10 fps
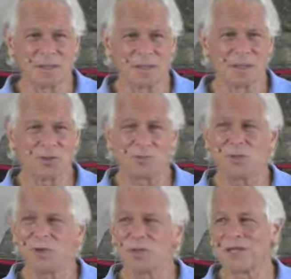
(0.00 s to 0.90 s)
He had to
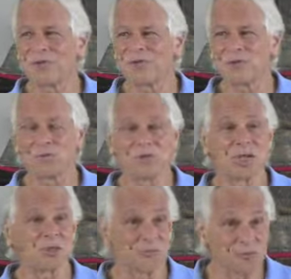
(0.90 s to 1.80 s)
point it out for
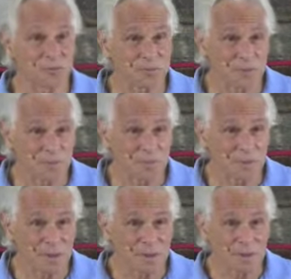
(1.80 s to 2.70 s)
himself.
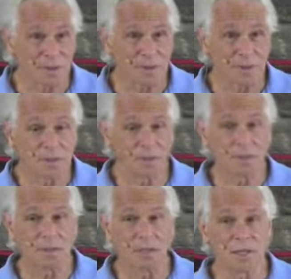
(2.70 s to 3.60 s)

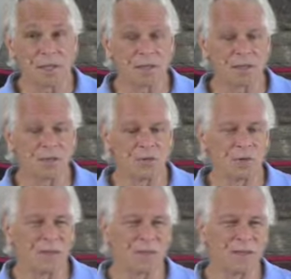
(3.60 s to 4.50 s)
That
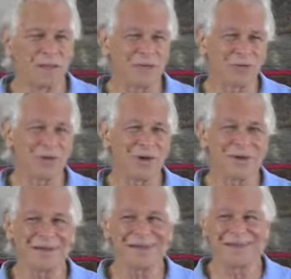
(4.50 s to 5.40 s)
is
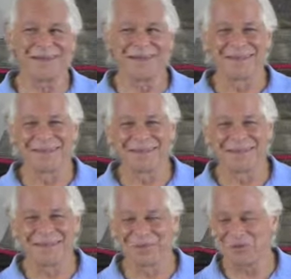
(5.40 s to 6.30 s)
why
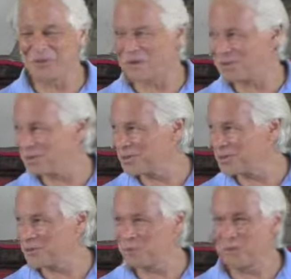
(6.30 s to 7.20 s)
when Marilyn
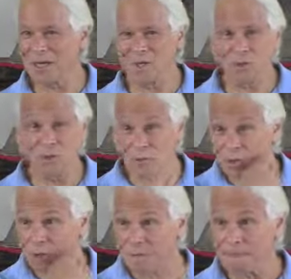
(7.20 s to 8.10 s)
said we bow to
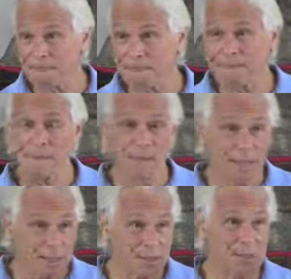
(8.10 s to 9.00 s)
the Buddha, and
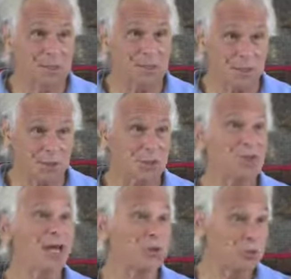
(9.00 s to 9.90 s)
again, this is just a
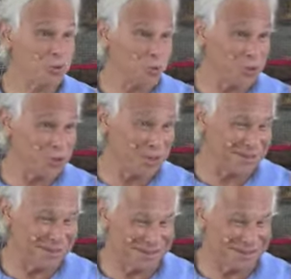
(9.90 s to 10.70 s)
statue of the Buddha.